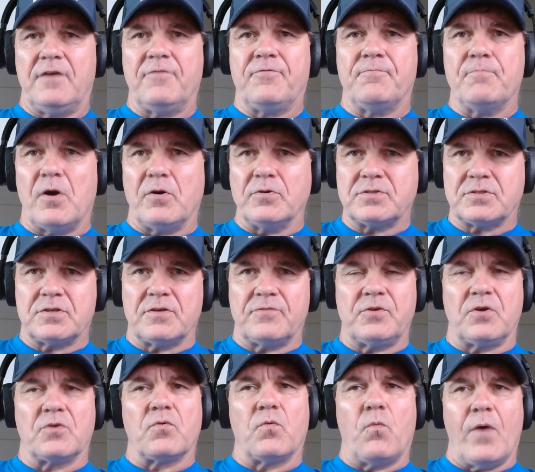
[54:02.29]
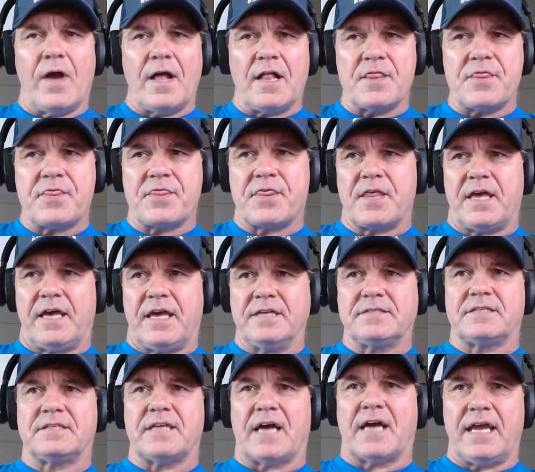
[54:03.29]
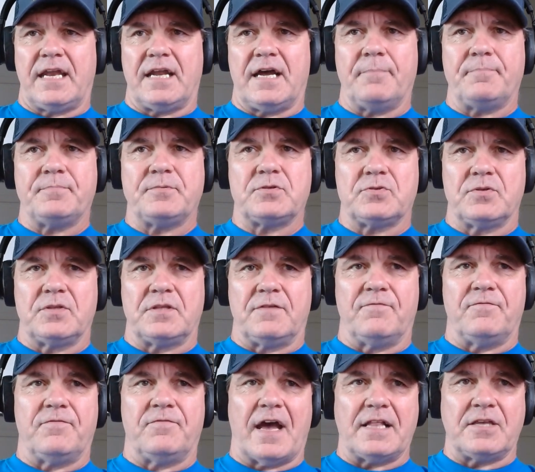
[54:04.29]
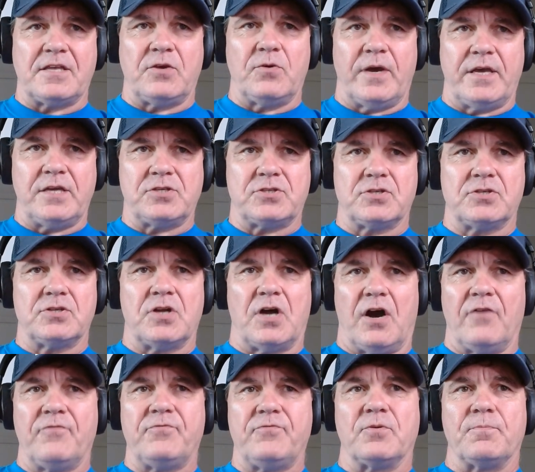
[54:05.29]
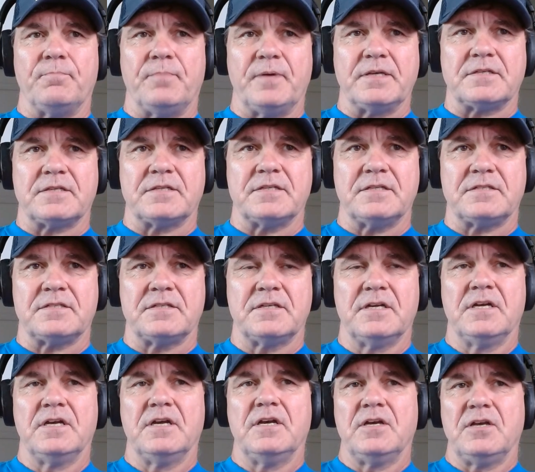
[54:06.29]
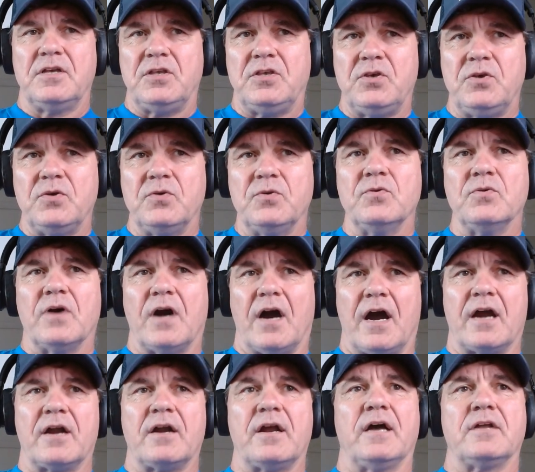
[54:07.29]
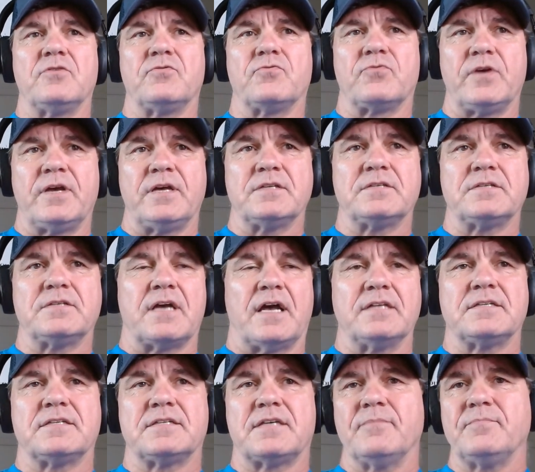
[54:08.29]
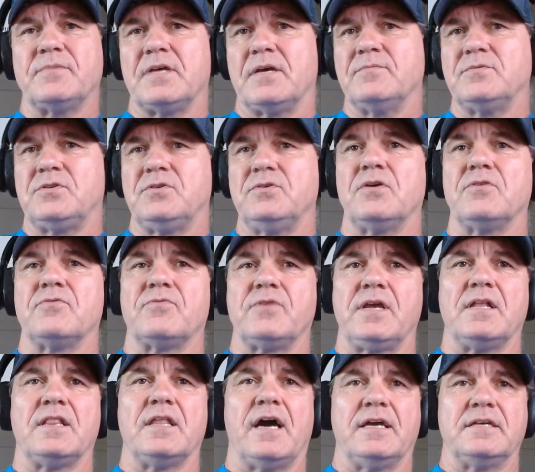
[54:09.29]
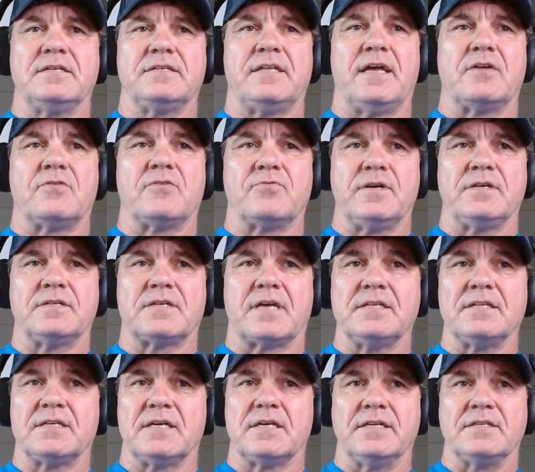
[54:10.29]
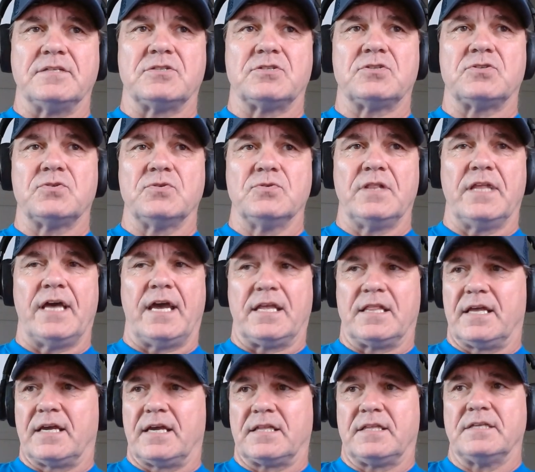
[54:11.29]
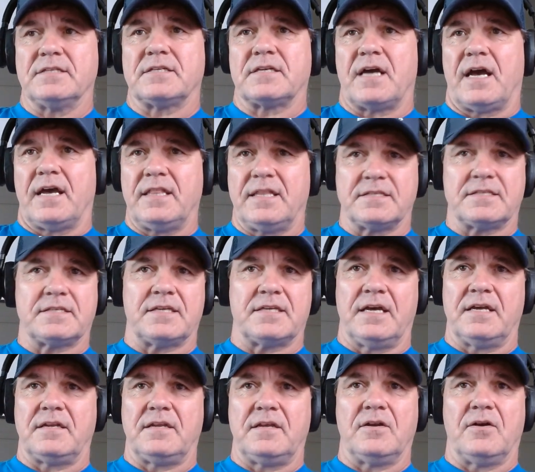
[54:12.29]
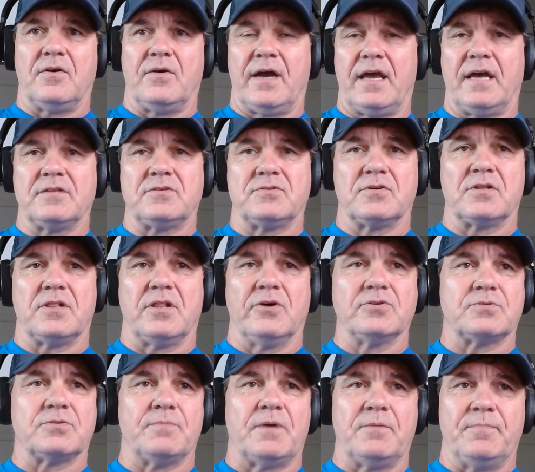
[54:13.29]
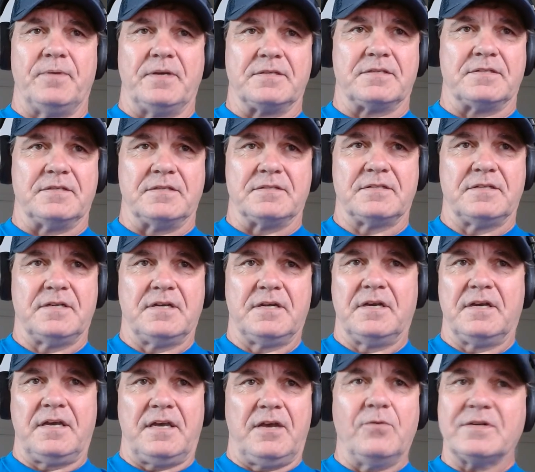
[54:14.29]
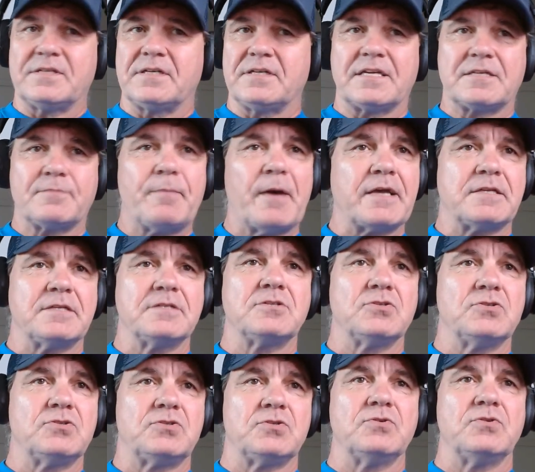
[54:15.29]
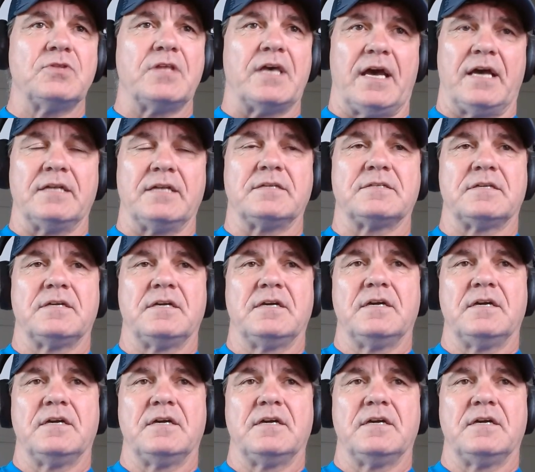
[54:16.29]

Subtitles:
If most of your wealth is tied up to the valuation of your business, you are at risk, and sometimes you don't realize that risk until it's too late. Like this guy that said, I had to close my business. He wasn't expecting to do that.